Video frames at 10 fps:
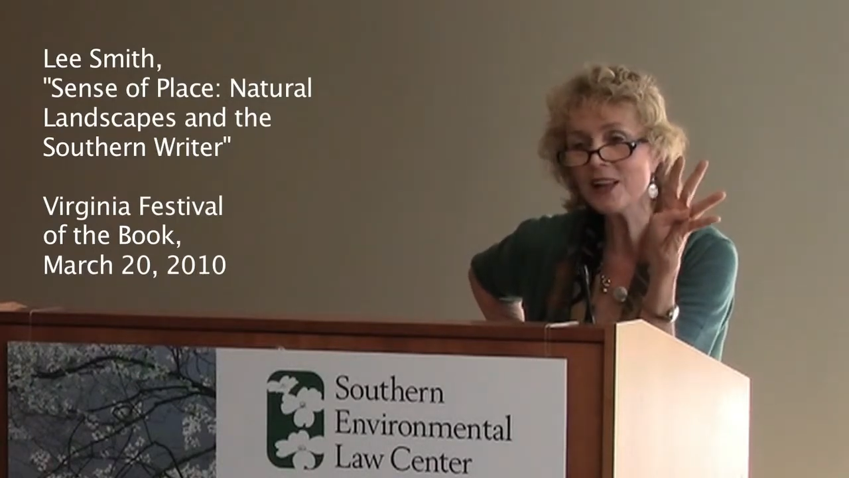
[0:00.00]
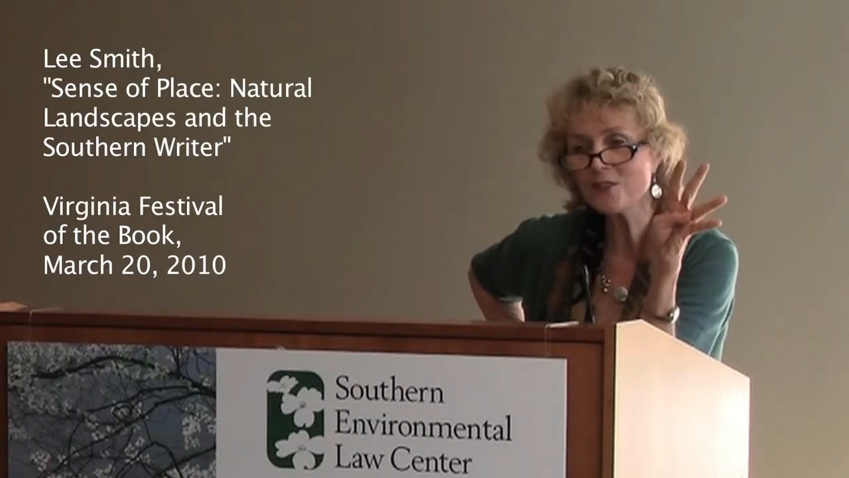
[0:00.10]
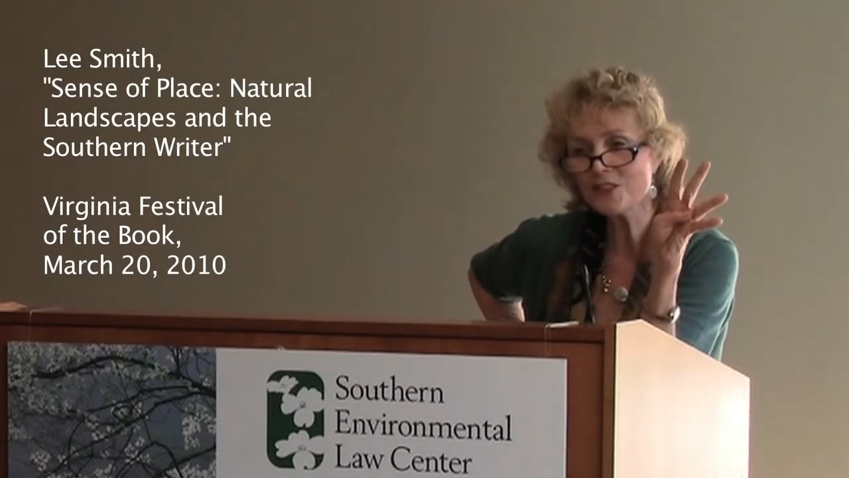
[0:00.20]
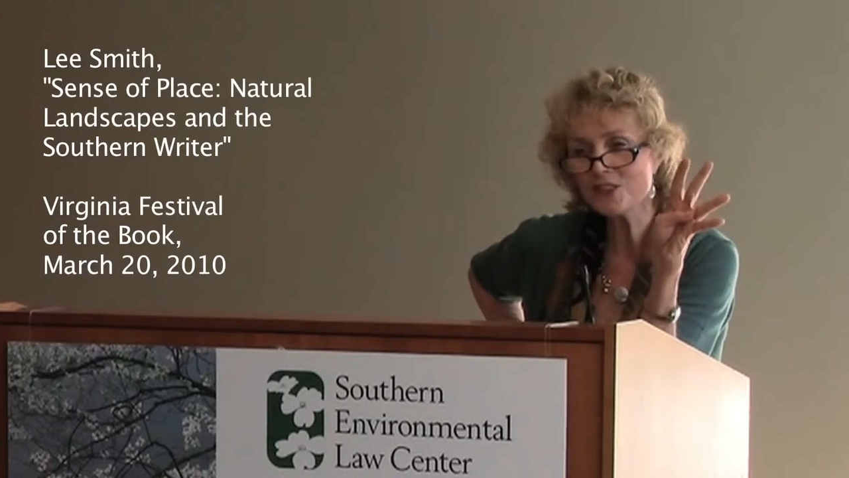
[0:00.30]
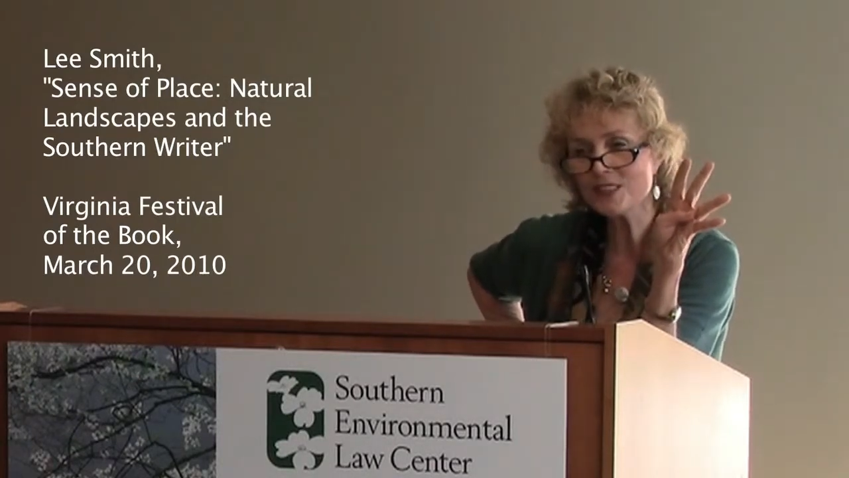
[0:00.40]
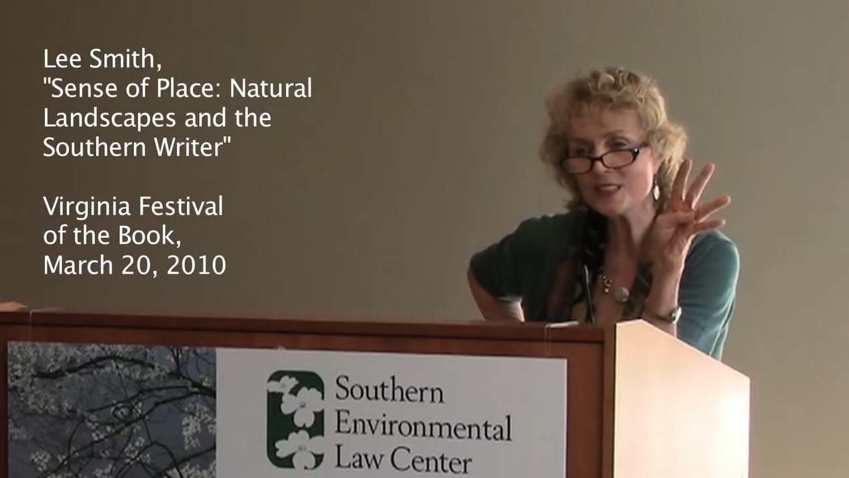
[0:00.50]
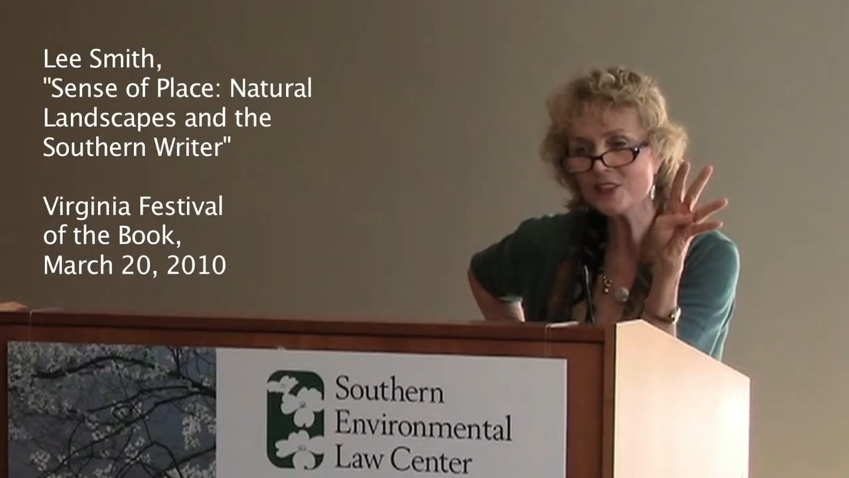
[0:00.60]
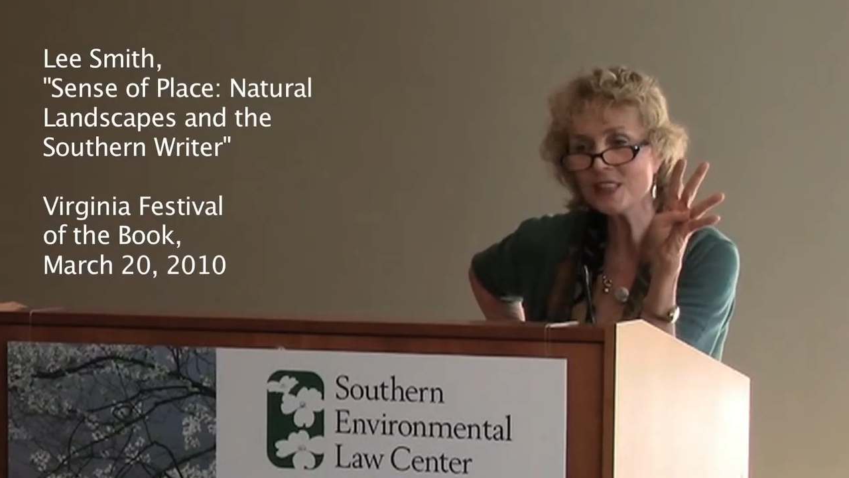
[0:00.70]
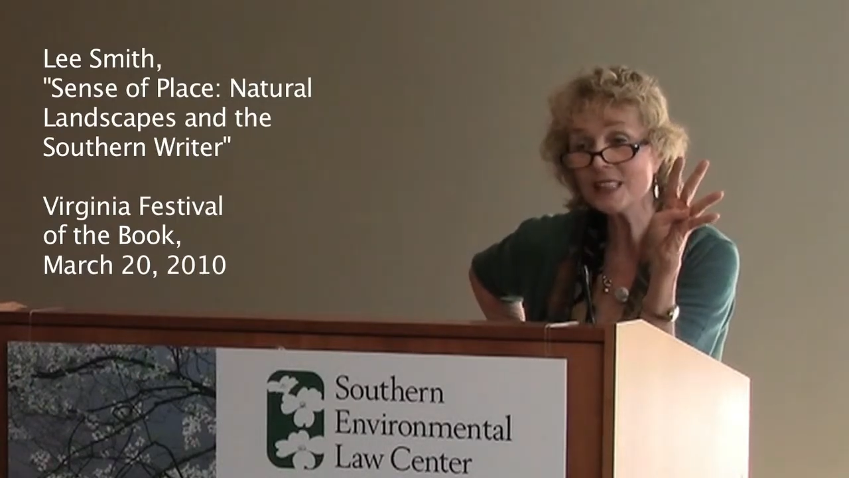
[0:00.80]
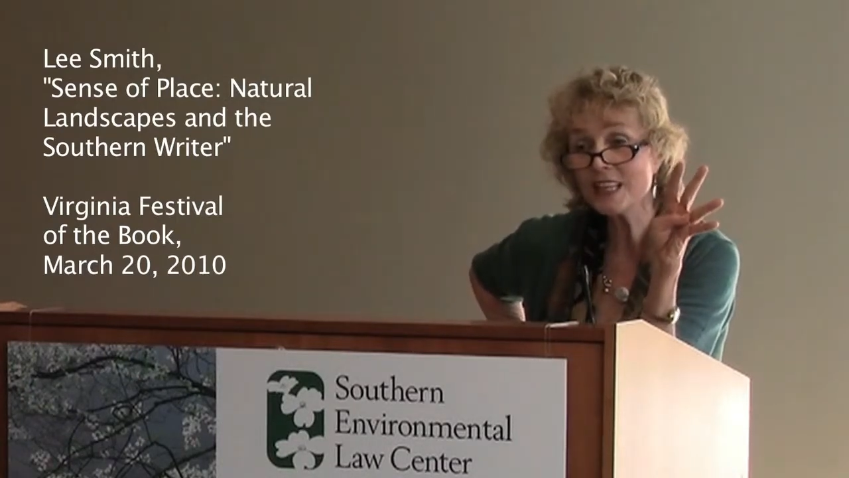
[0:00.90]
television
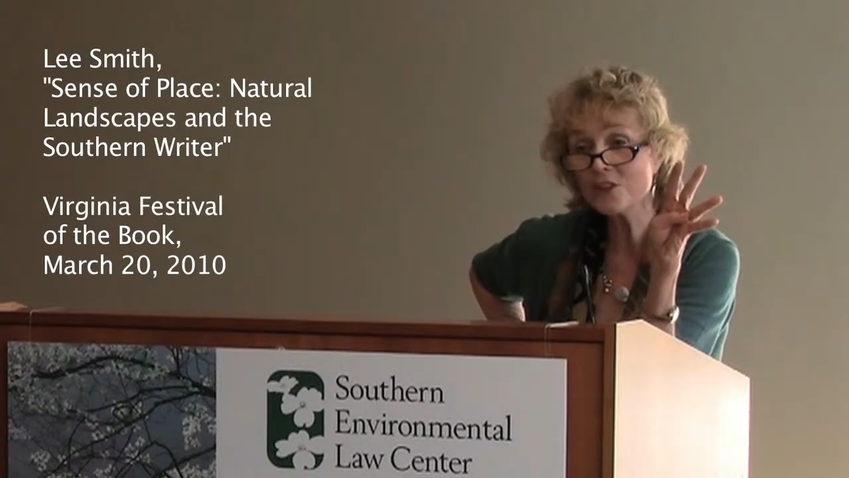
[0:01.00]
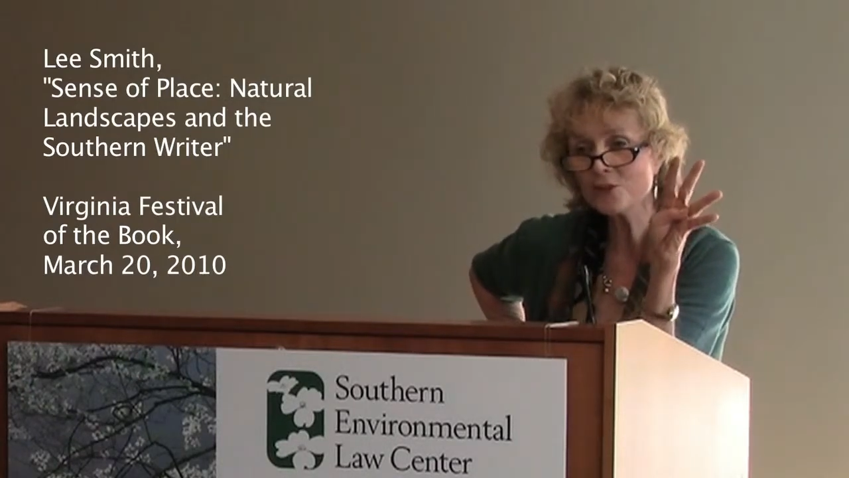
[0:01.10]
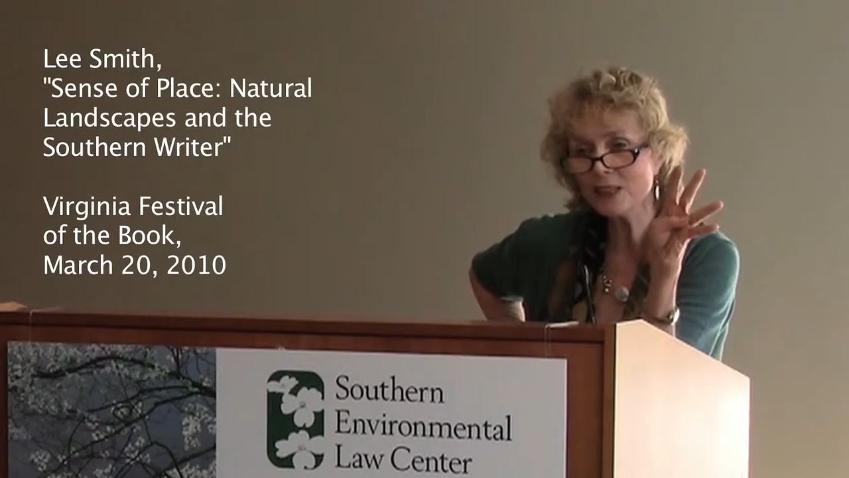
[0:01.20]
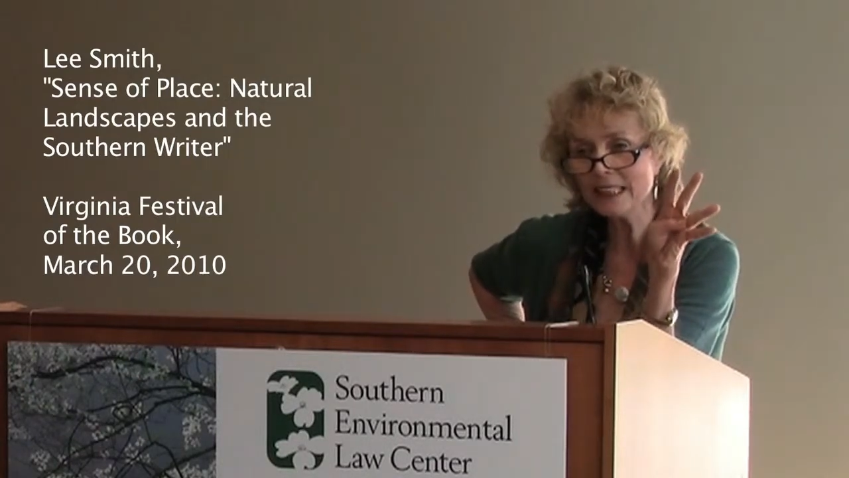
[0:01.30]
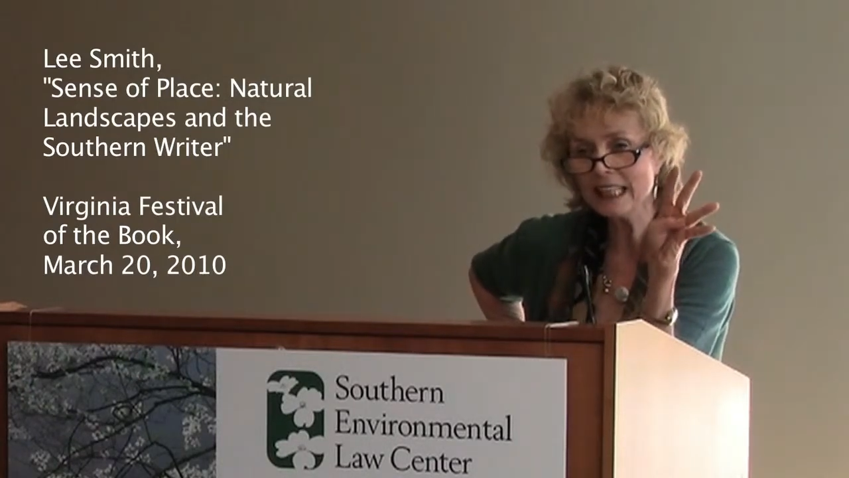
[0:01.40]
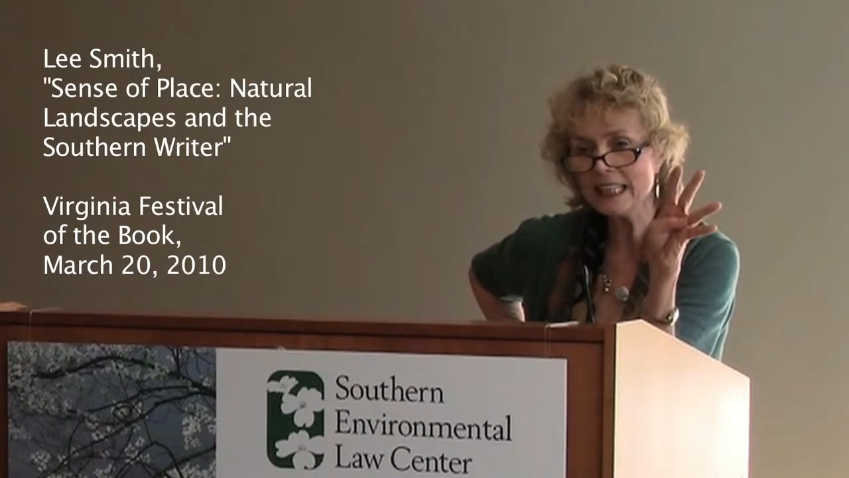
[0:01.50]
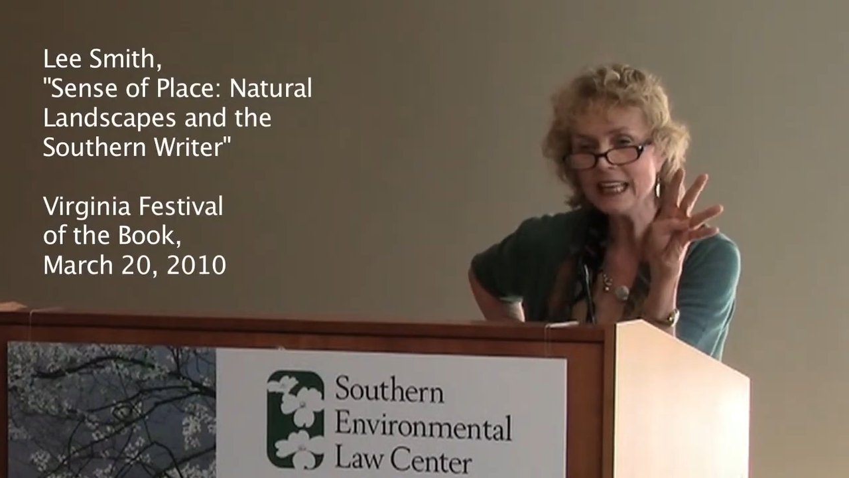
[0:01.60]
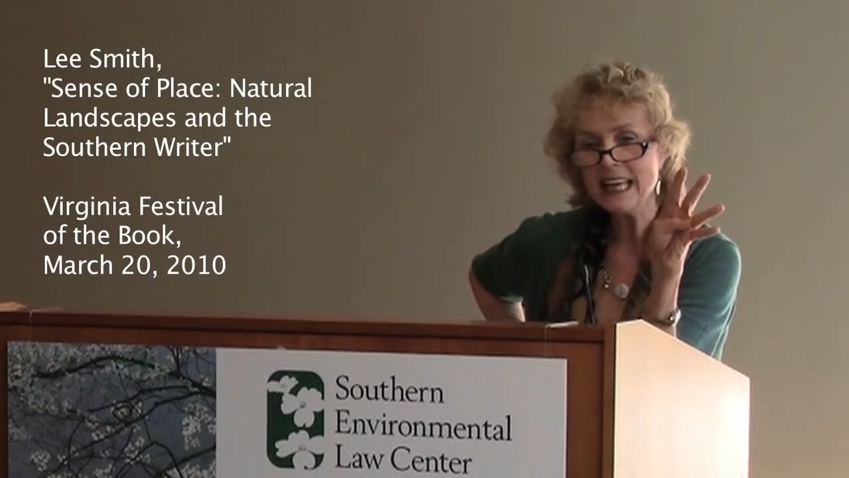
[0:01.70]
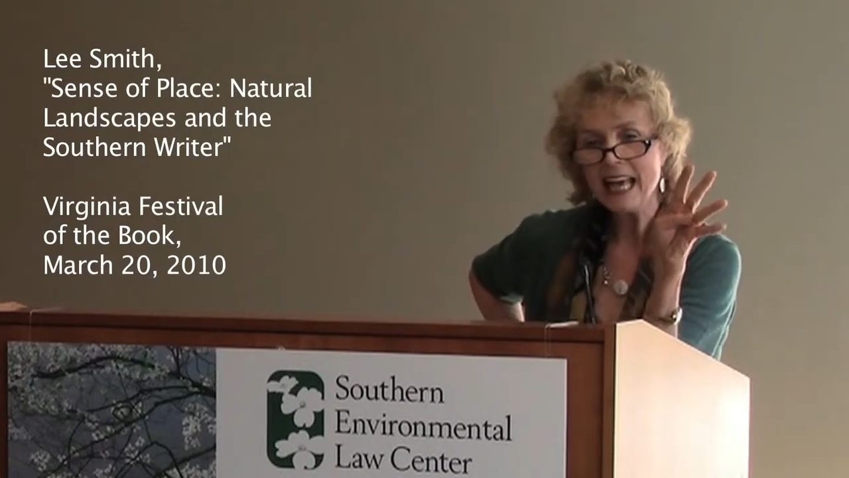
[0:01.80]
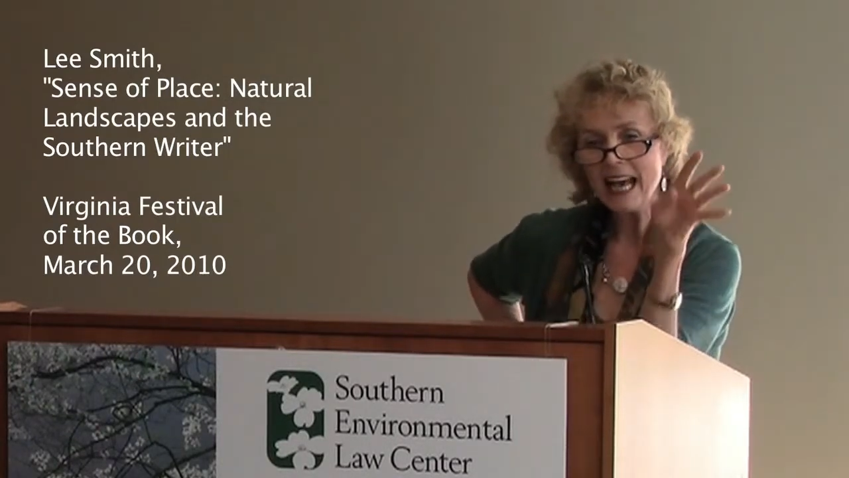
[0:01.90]
series in Grundy.